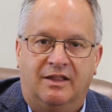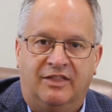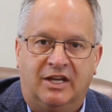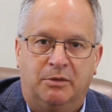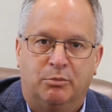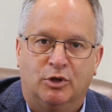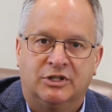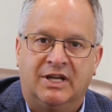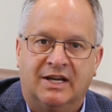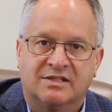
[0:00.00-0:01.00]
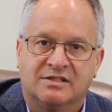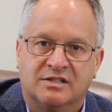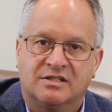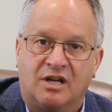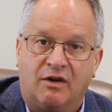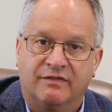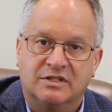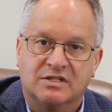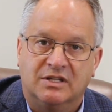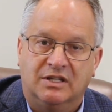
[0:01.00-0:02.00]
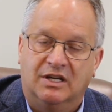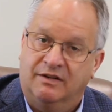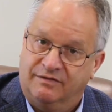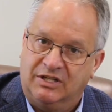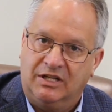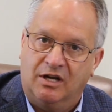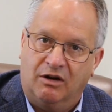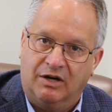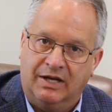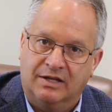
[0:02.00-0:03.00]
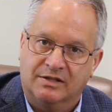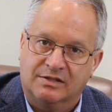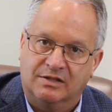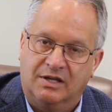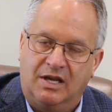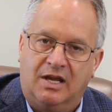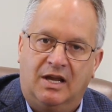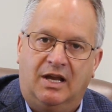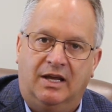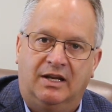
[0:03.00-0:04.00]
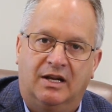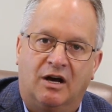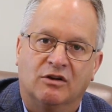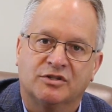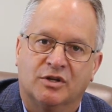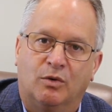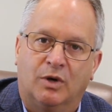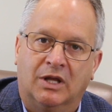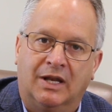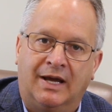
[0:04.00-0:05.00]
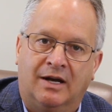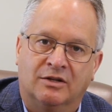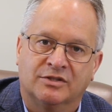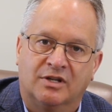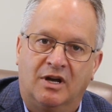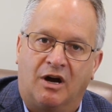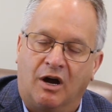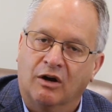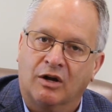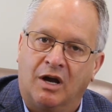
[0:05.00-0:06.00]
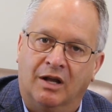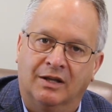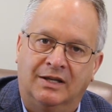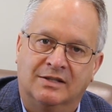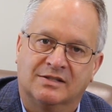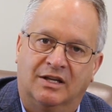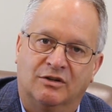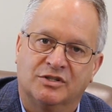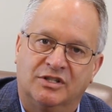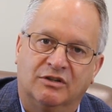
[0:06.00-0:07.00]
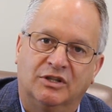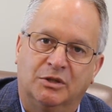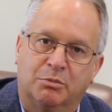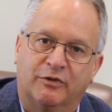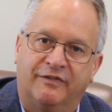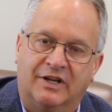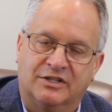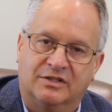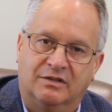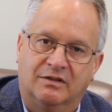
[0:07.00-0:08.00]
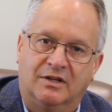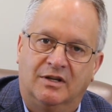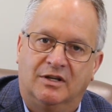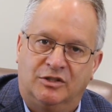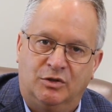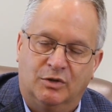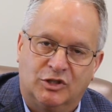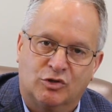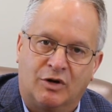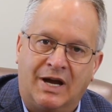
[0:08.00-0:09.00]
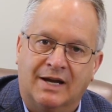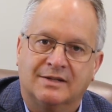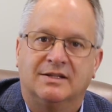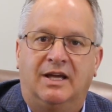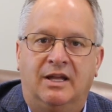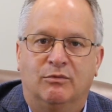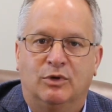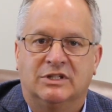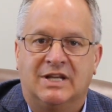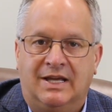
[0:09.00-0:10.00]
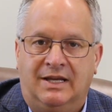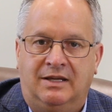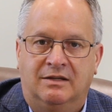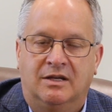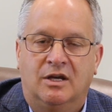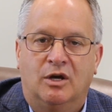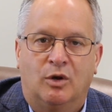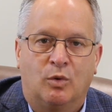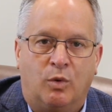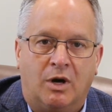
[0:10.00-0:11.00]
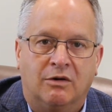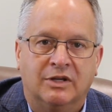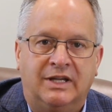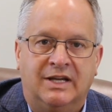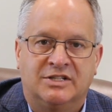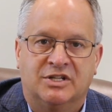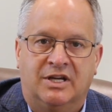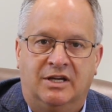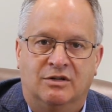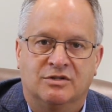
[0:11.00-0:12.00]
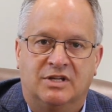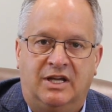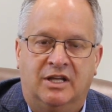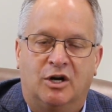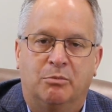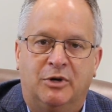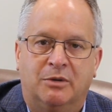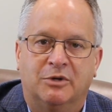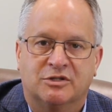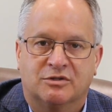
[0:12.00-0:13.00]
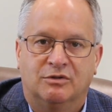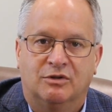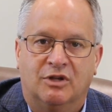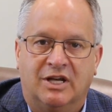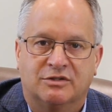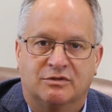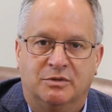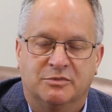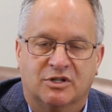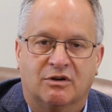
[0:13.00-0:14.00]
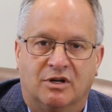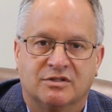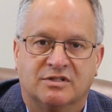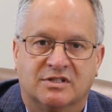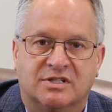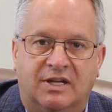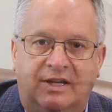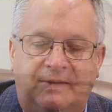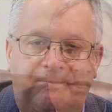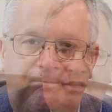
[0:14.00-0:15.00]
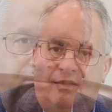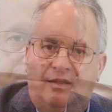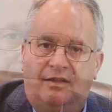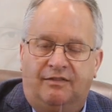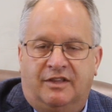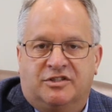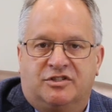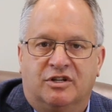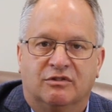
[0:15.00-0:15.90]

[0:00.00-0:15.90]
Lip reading: that it protects the solvency of TRS, and it also allows our colleagues that are still in the profession to attract and retain quality educators in our public school classrooms across the state. This